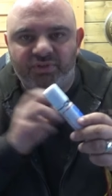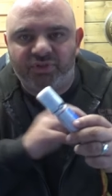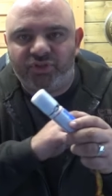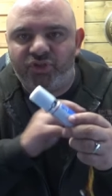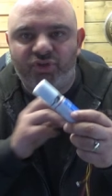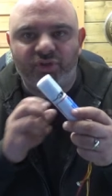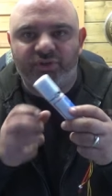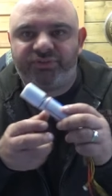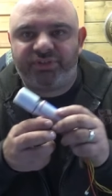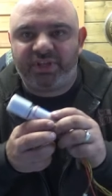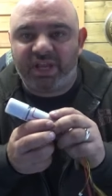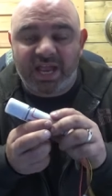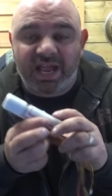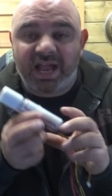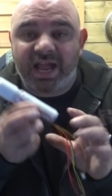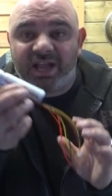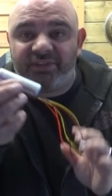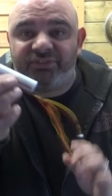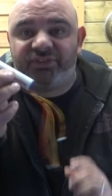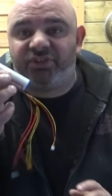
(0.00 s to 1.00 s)
just
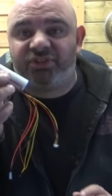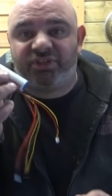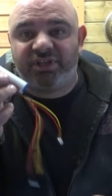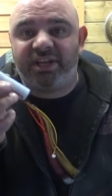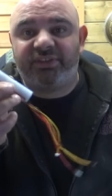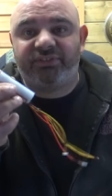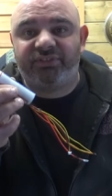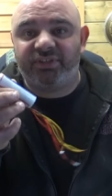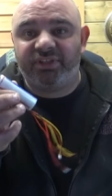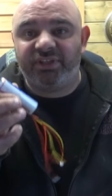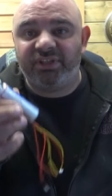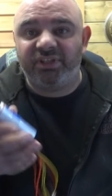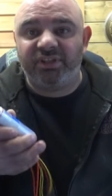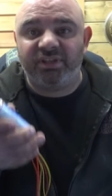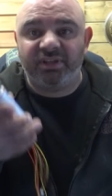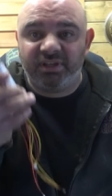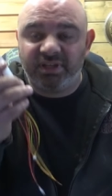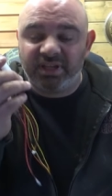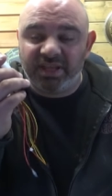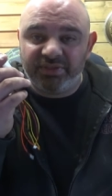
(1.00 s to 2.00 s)
as a chassis,
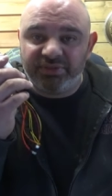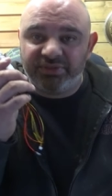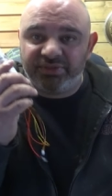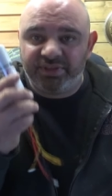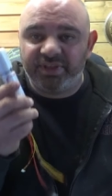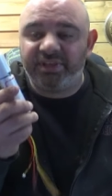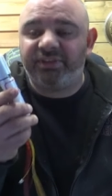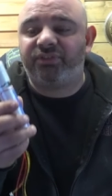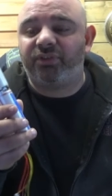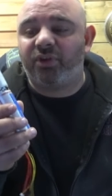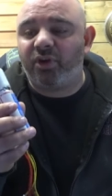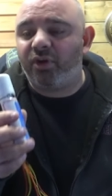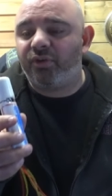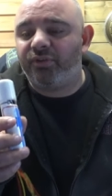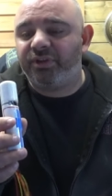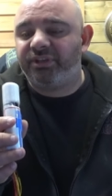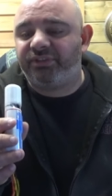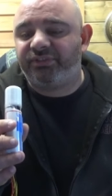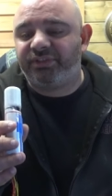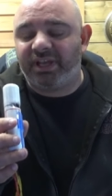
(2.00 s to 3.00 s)
this
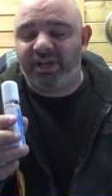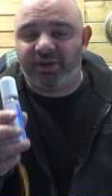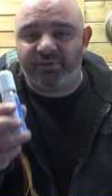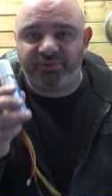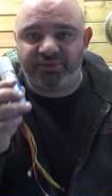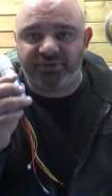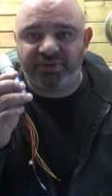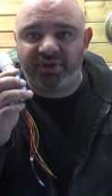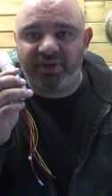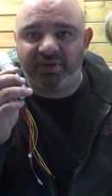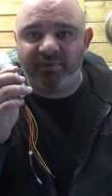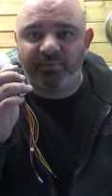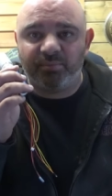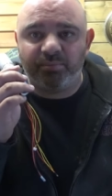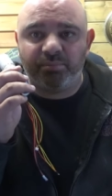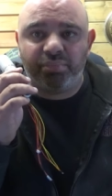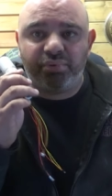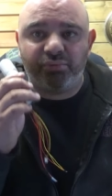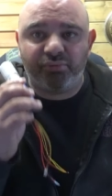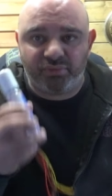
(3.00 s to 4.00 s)
already sounds
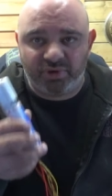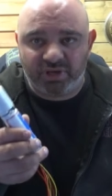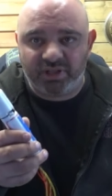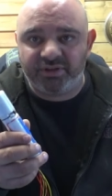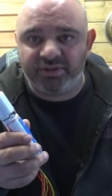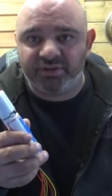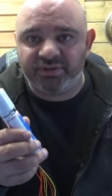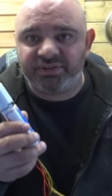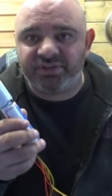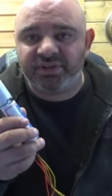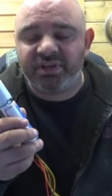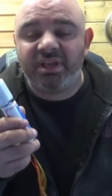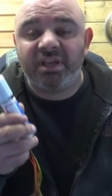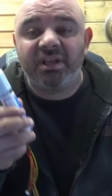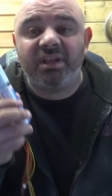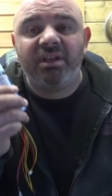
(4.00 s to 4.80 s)
brilliant.